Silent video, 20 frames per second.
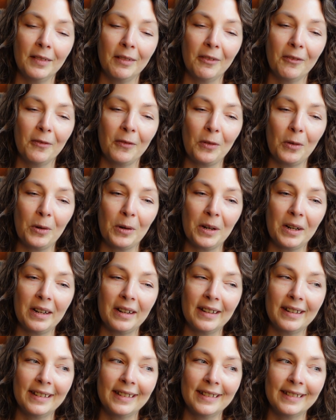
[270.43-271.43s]

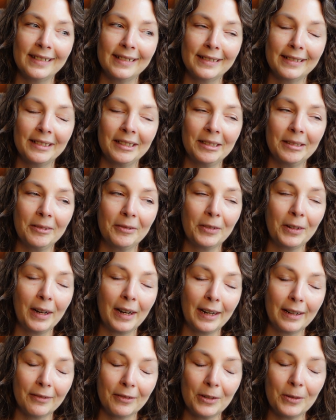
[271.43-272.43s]
for
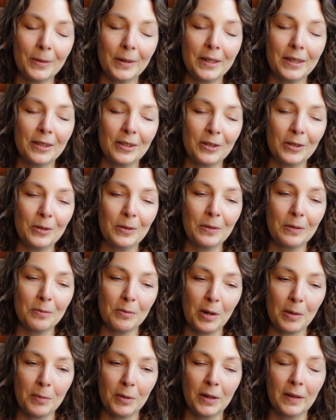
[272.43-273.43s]
everyone to
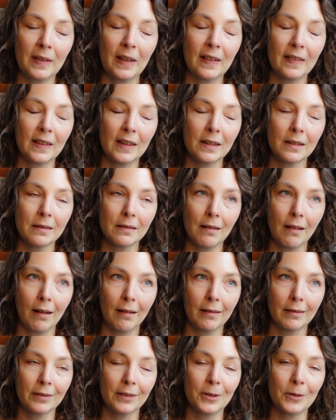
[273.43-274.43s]
remember that they're
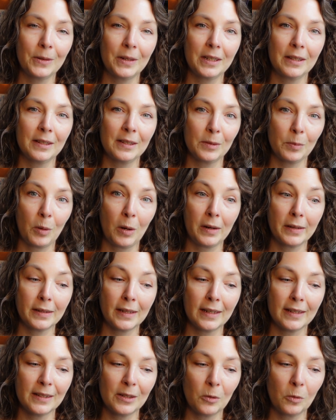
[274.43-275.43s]
not alone in this
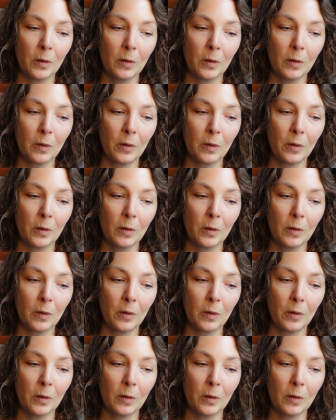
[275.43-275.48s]
process,